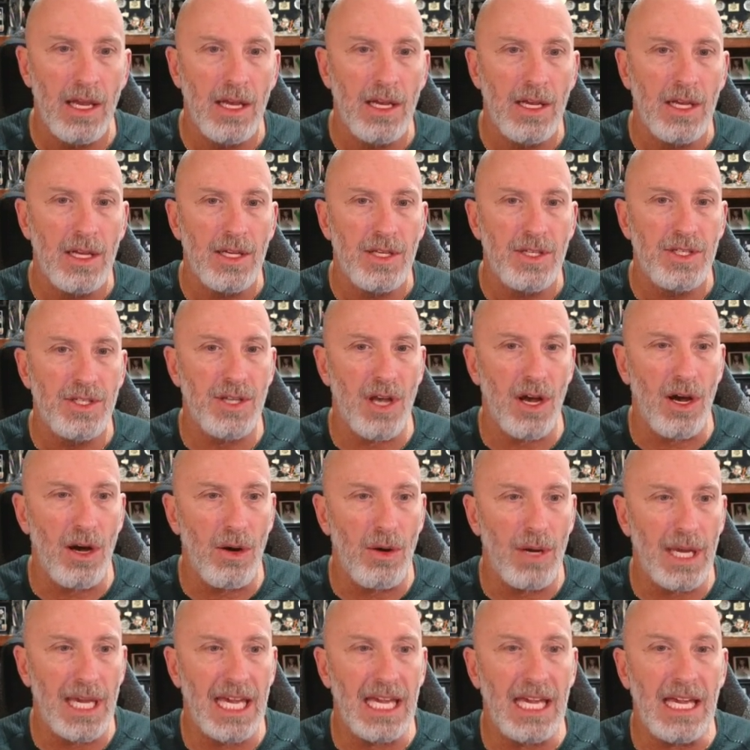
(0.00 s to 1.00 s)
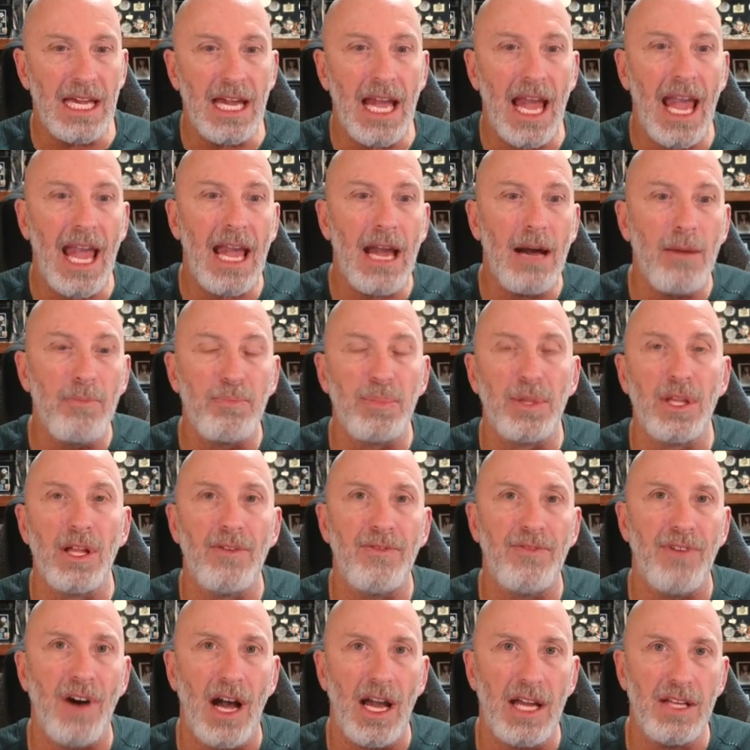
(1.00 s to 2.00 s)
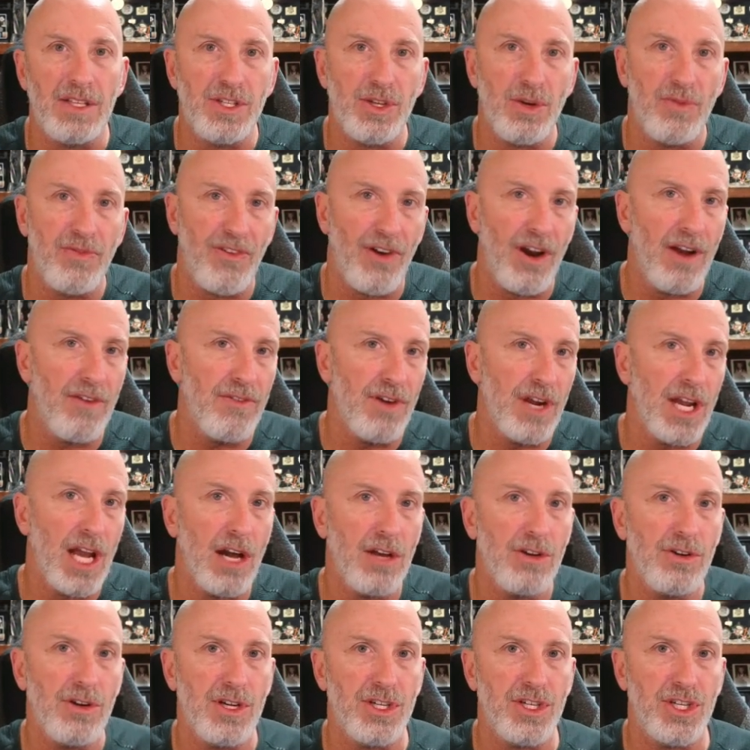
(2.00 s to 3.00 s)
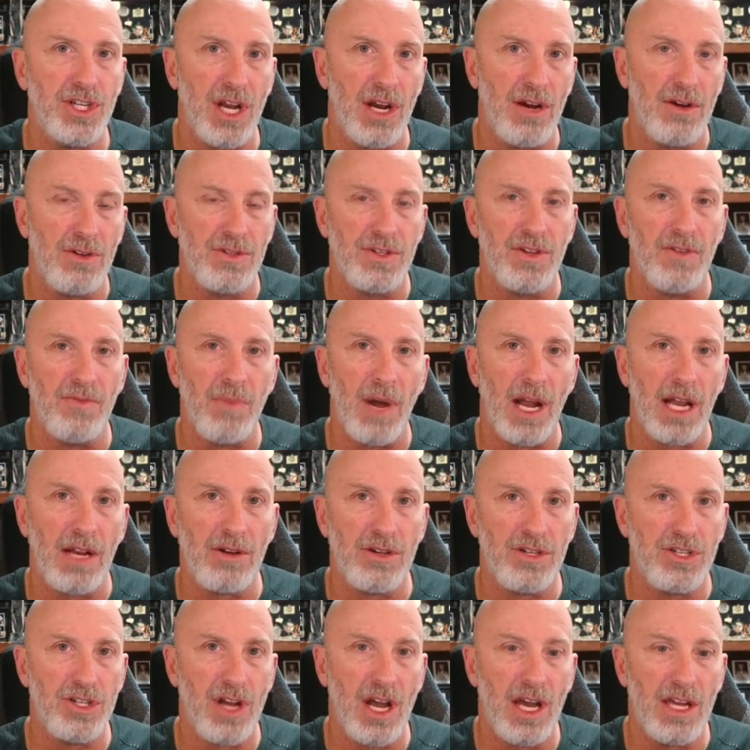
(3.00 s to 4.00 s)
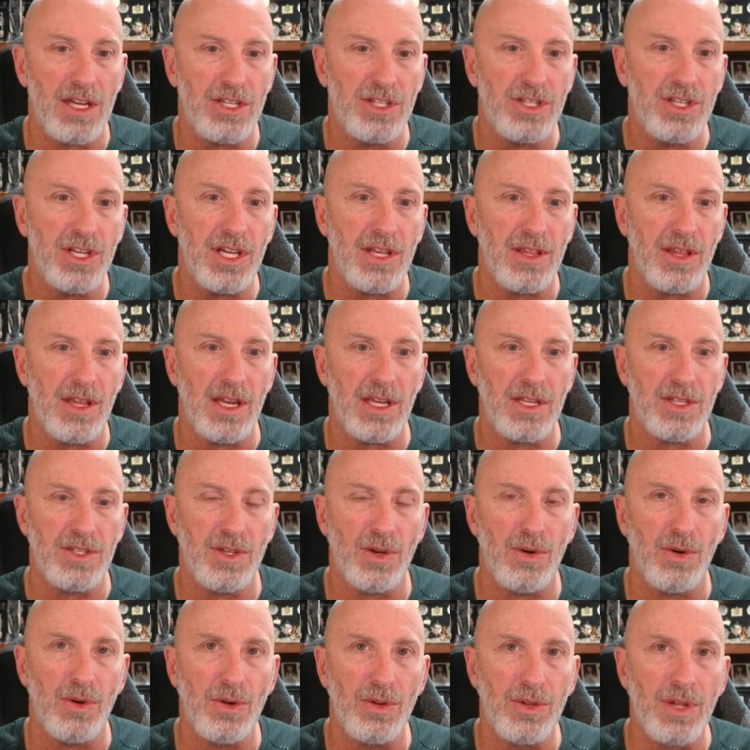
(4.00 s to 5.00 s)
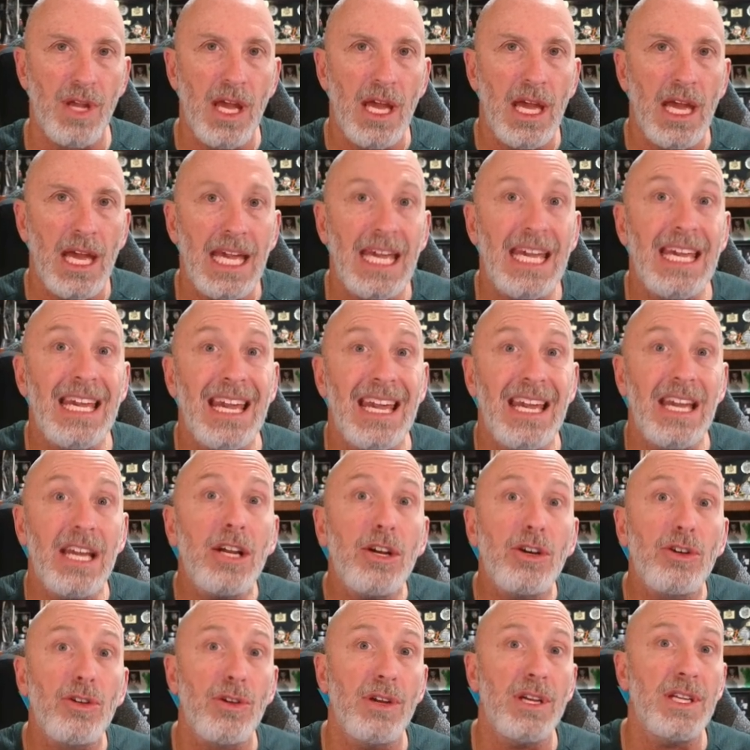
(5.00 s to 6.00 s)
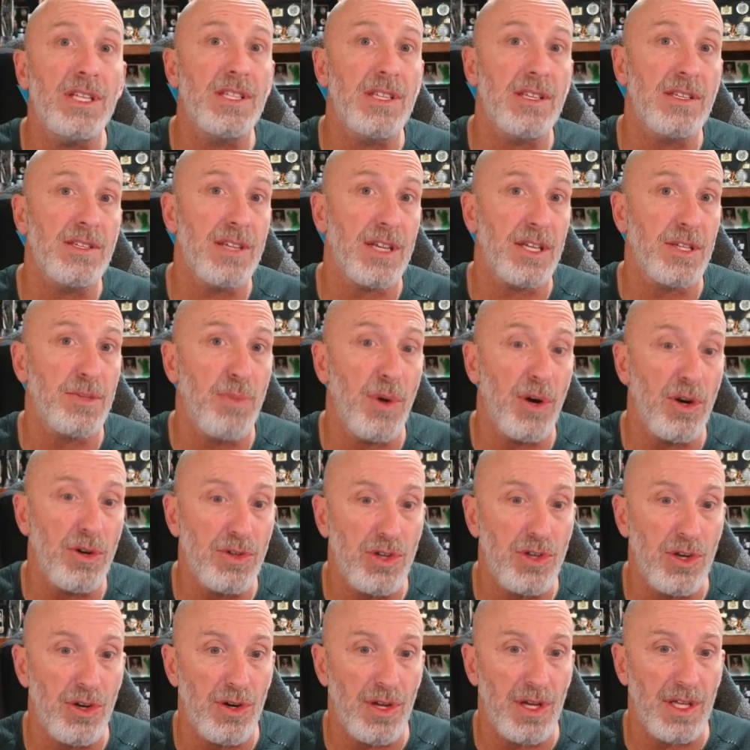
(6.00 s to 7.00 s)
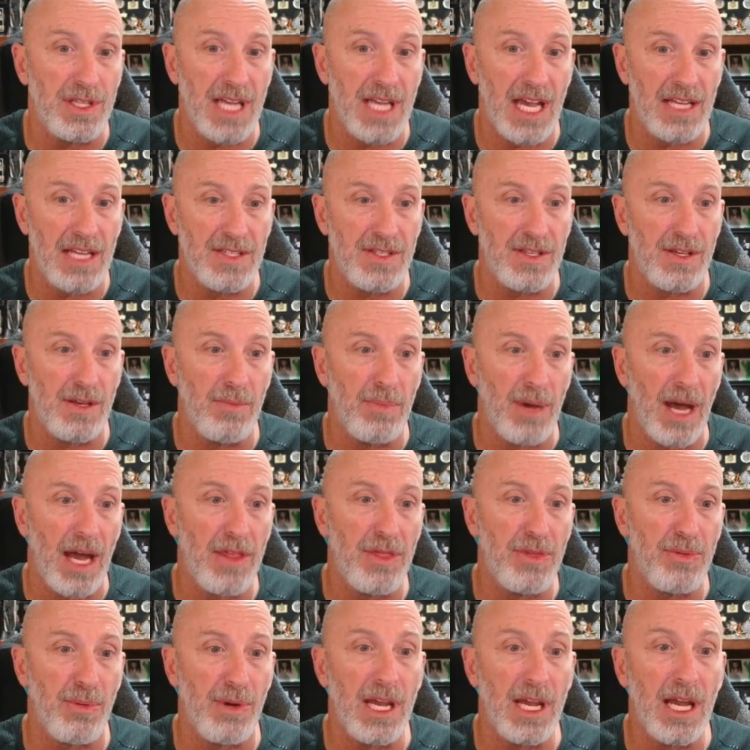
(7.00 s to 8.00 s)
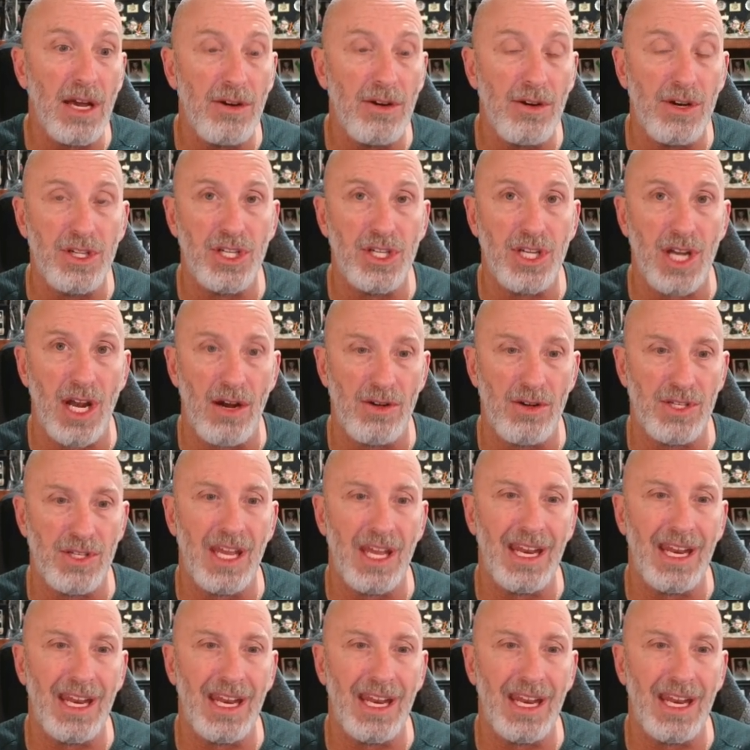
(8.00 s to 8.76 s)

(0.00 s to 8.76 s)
So he amplified. So for every 100 shares of MicroStrategy that he sold, he increased his exposure to Tesla by 300 shares.